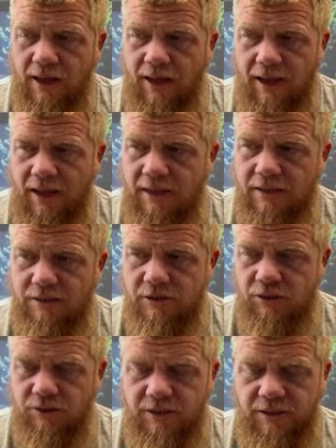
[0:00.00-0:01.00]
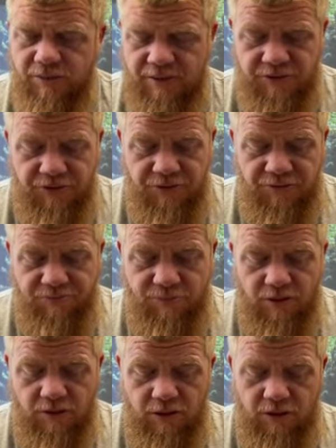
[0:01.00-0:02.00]
and so anyways,
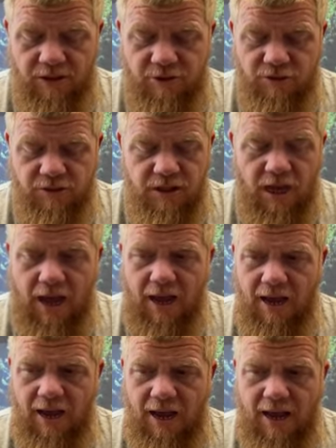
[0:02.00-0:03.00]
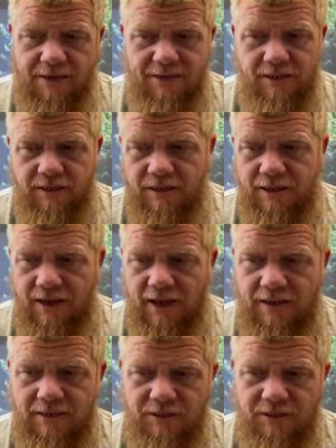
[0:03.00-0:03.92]
you know I just I, I had uh, I had